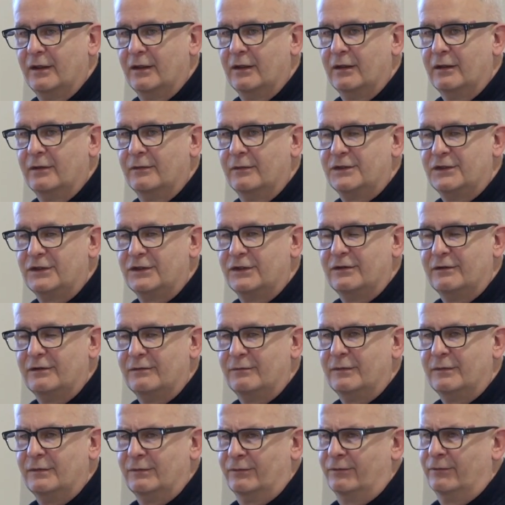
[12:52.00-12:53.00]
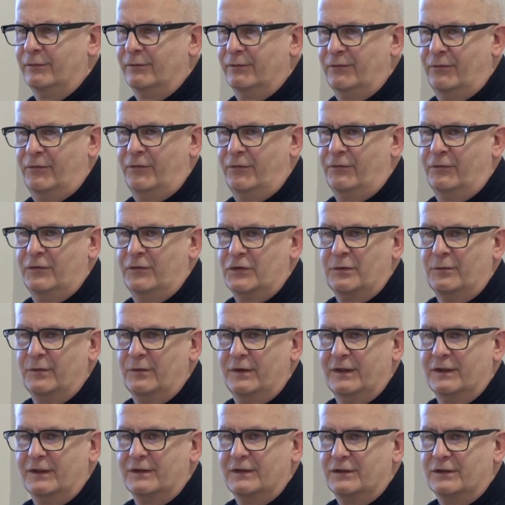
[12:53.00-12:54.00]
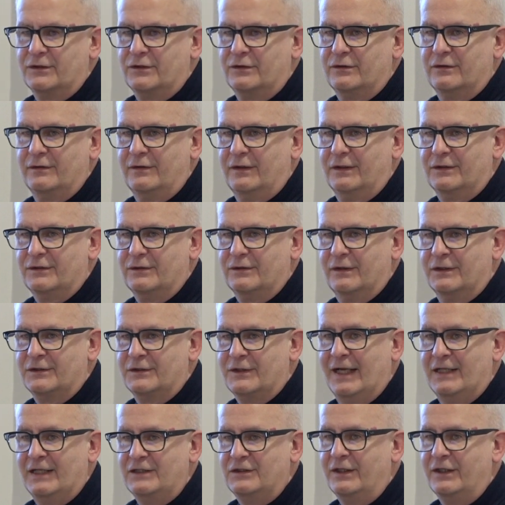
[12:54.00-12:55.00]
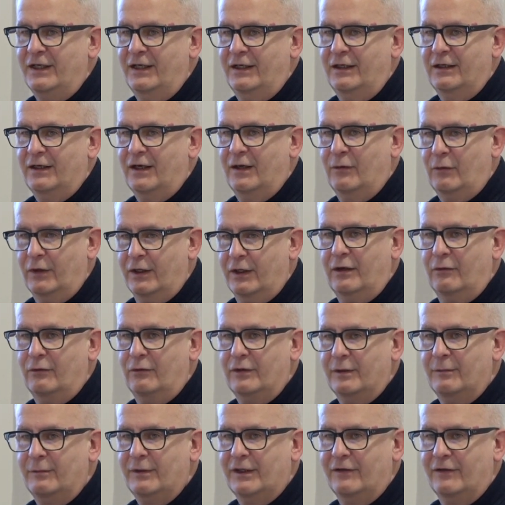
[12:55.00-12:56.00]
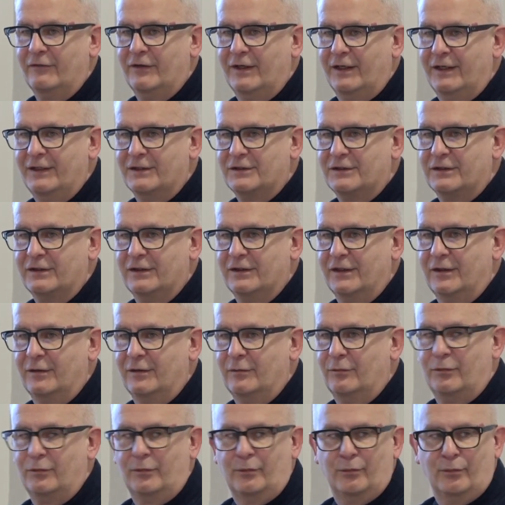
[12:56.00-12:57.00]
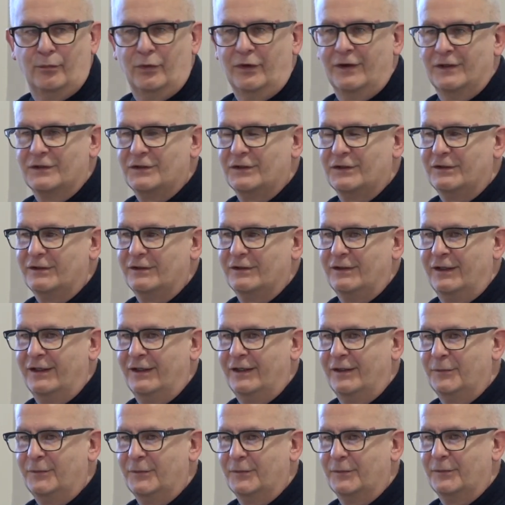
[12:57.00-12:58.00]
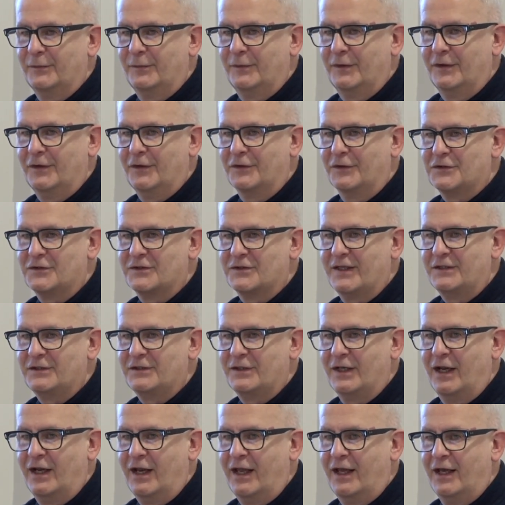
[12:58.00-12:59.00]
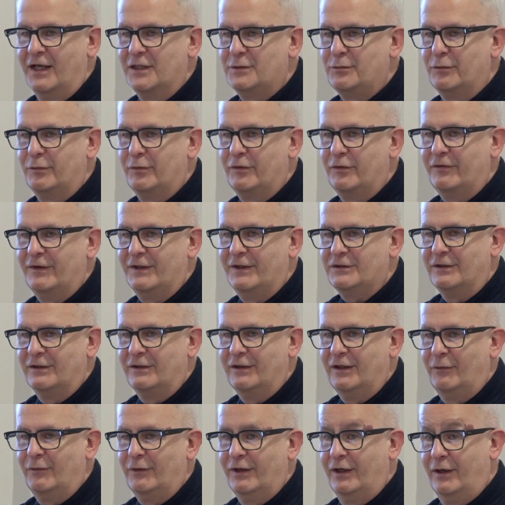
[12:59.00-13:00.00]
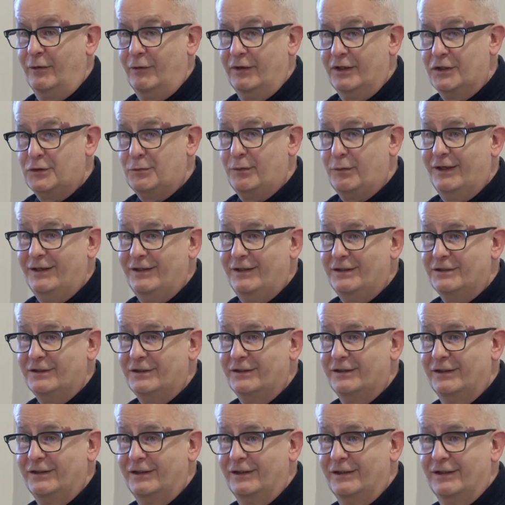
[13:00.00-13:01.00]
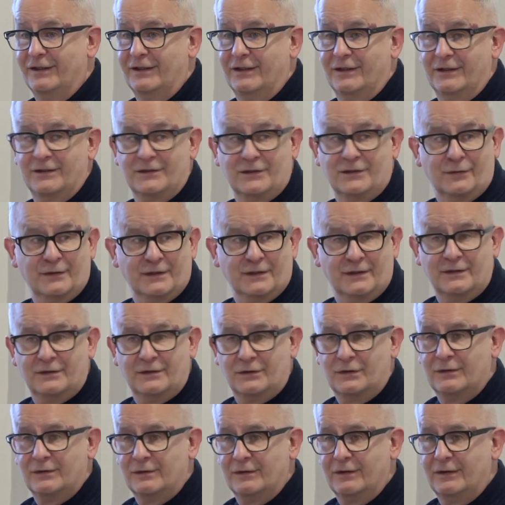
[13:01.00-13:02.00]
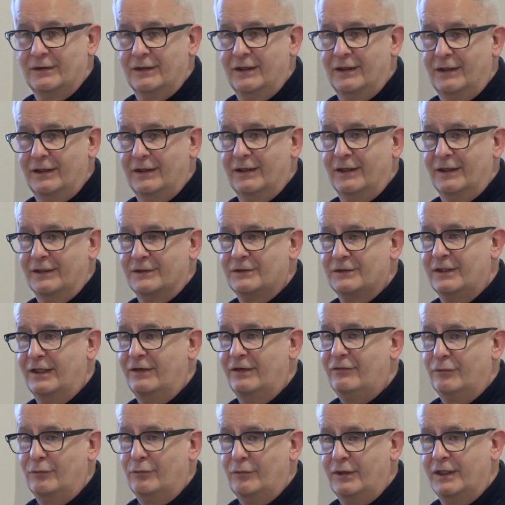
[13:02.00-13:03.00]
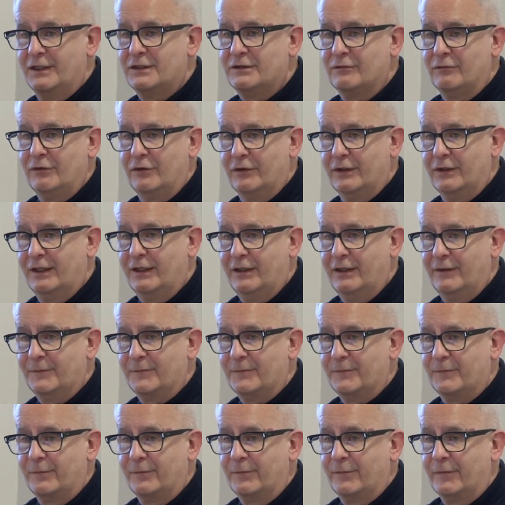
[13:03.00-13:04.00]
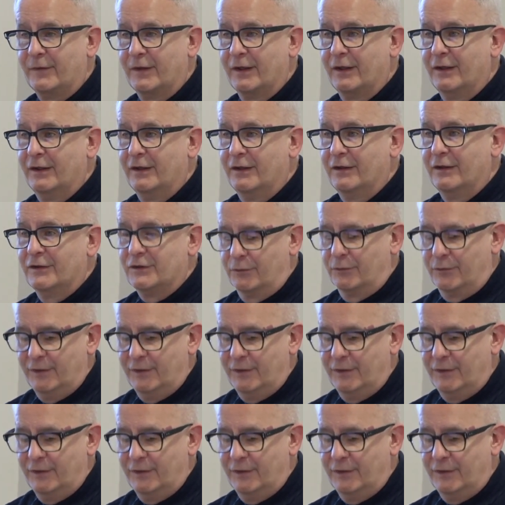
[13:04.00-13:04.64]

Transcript: which is, for something that's as an engineer, I want to know what the middle of it is, but as a consultation and engagement professional, I want to know what the spread is. So it's different ways of looking at it. So we